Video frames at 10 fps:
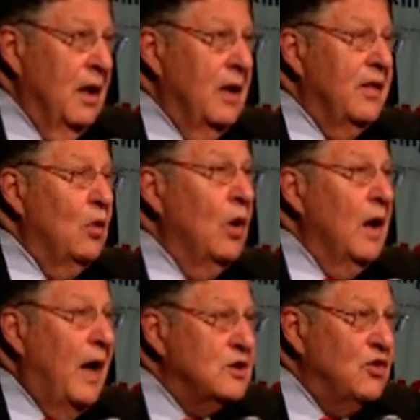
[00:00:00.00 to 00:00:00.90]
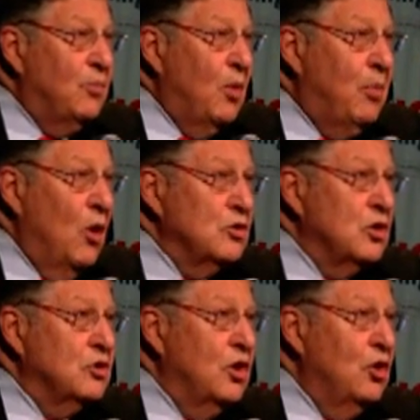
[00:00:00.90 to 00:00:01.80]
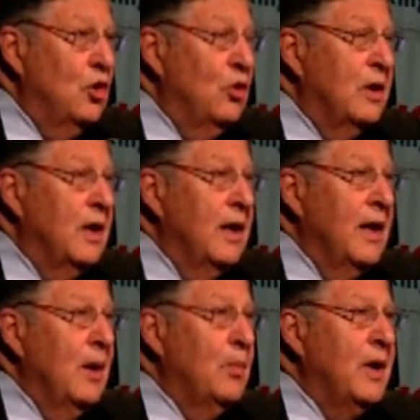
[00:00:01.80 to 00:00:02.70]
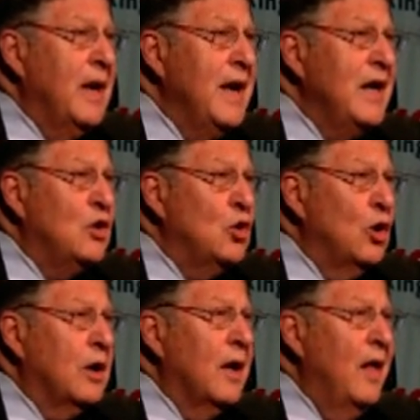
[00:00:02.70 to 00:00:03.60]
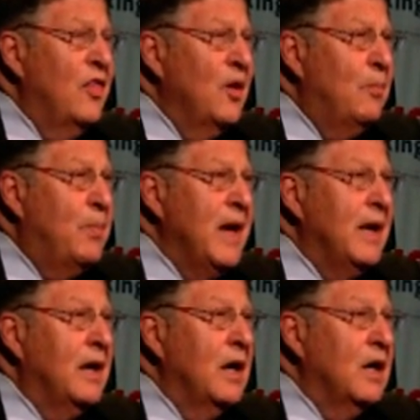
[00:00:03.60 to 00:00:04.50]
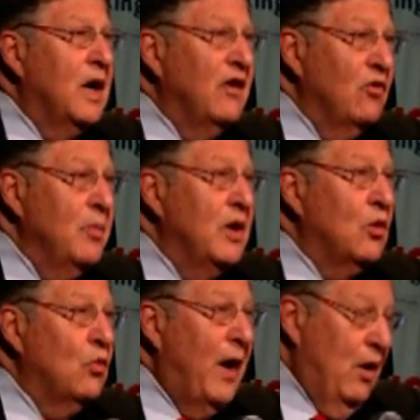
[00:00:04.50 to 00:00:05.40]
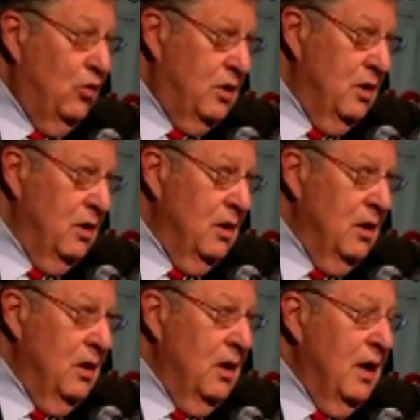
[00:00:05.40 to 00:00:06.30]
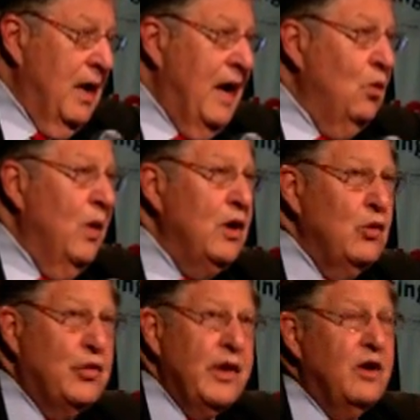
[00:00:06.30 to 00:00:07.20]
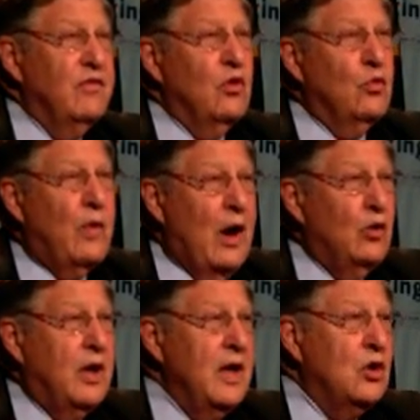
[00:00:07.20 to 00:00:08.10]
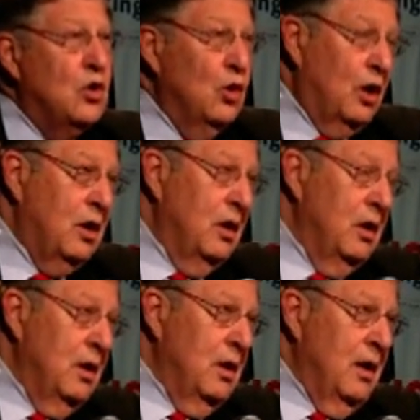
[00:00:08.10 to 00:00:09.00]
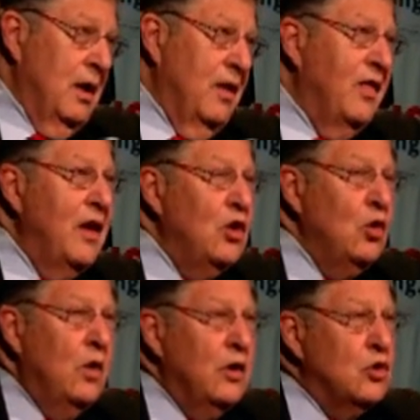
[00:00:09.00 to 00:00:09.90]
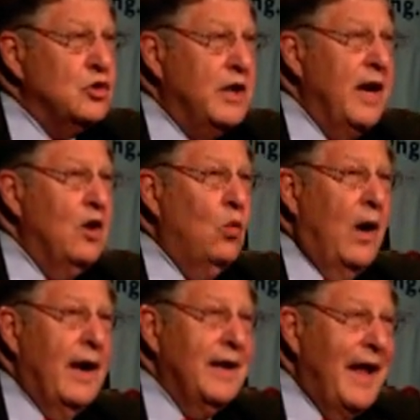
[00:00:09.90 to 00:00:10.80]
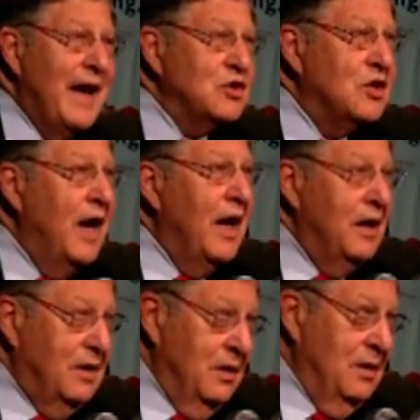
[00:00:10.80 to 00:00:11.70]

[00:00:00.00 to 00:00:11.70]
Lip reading: There were lots of proposals to do it, but he took the big government route. And when you think of the route he took, then you understand why last night